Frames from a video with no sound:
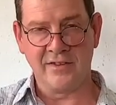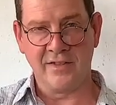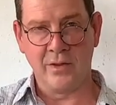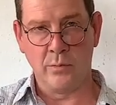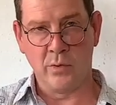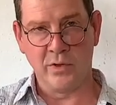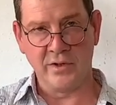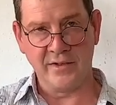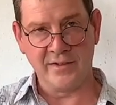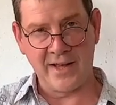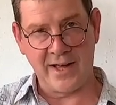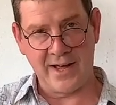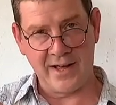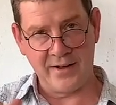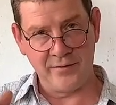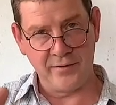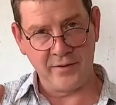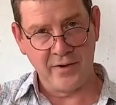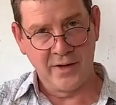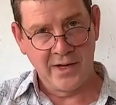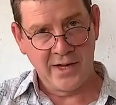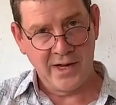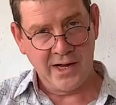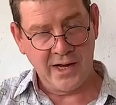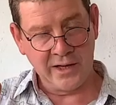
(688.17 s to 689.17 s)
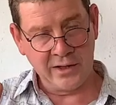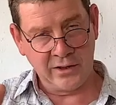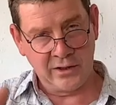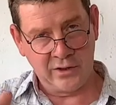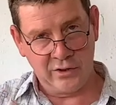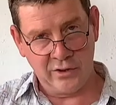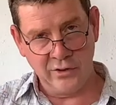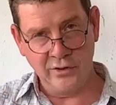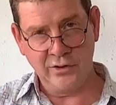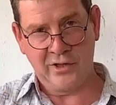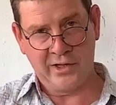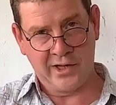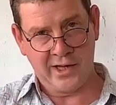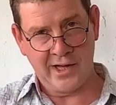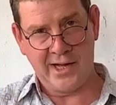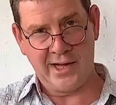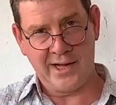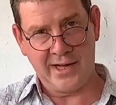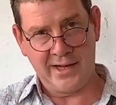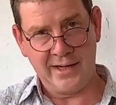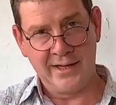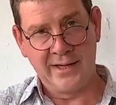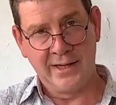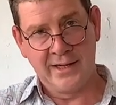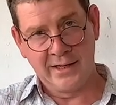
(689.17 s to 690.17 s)
They want to have a good
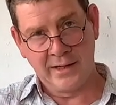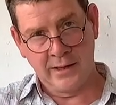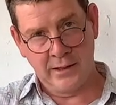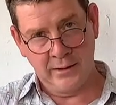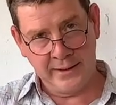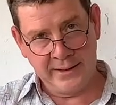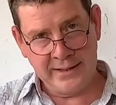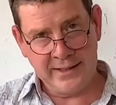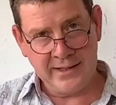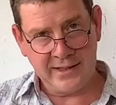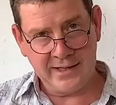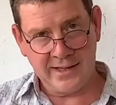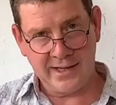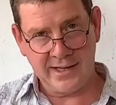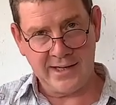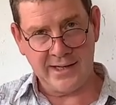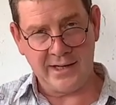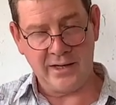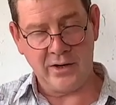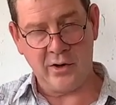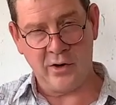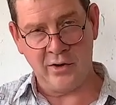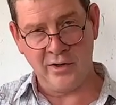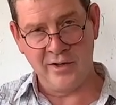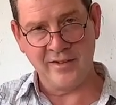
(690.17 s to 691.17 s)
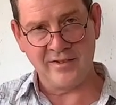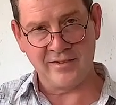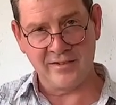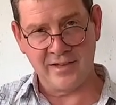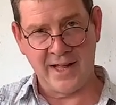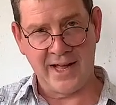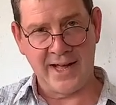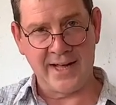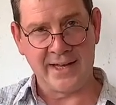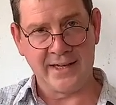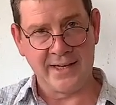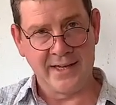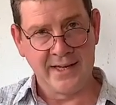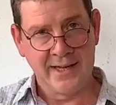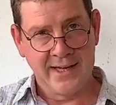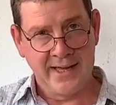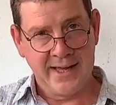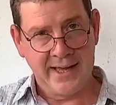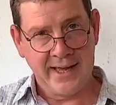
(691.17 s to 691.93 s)
cut, clean cut, on a slant,